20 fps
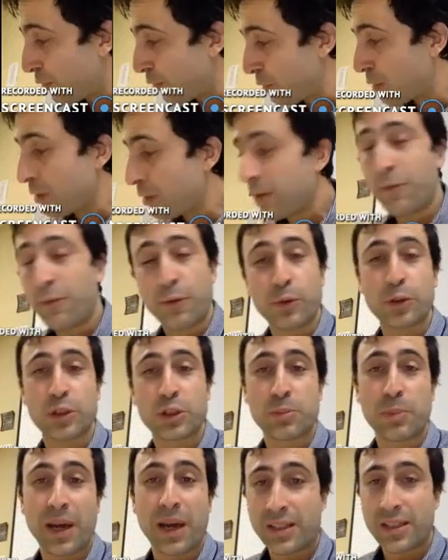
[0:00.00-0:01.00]
34
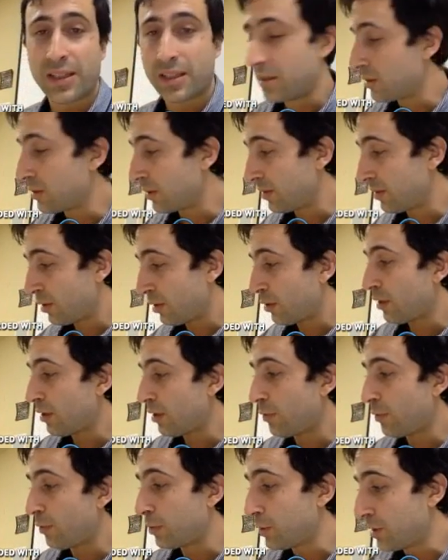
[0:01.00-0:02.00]
spaces or
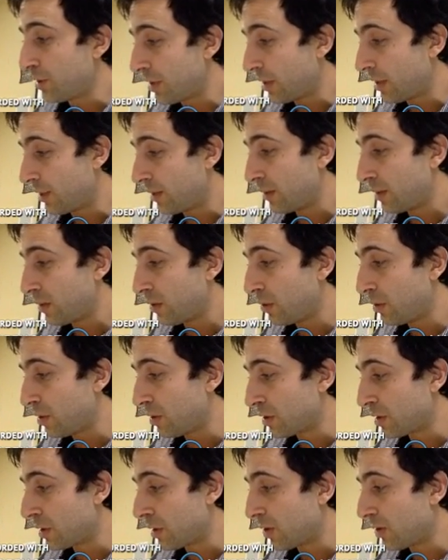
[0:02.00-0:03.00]
34
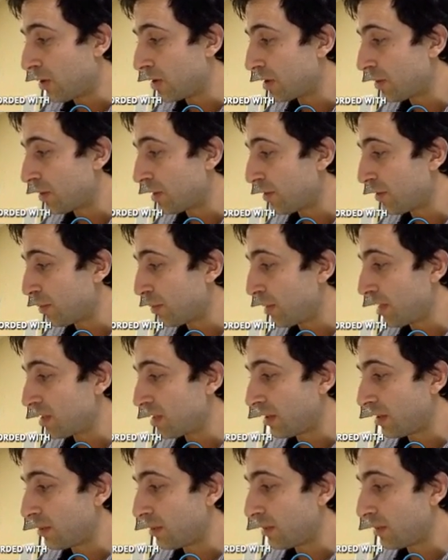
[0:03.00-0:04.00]
units long. So we'd have to
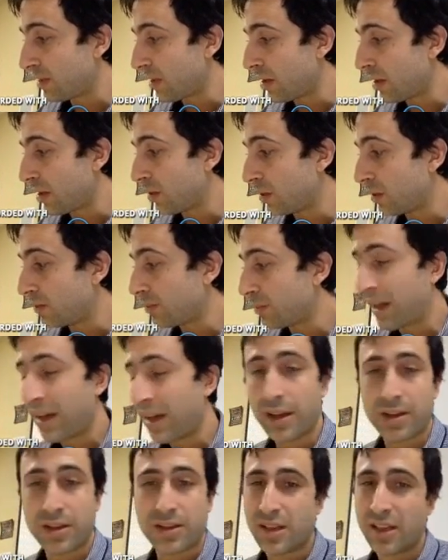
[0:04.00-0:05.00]
basically do the whole
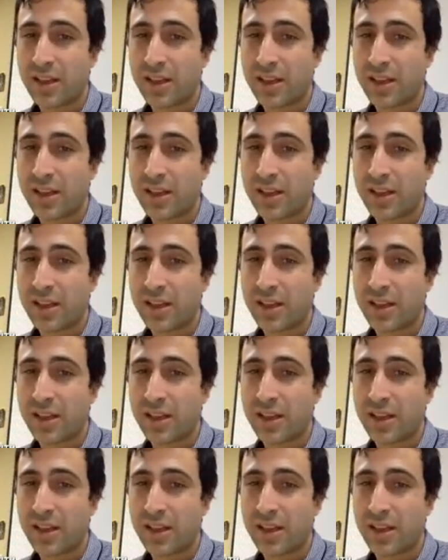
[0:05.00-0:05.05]
page.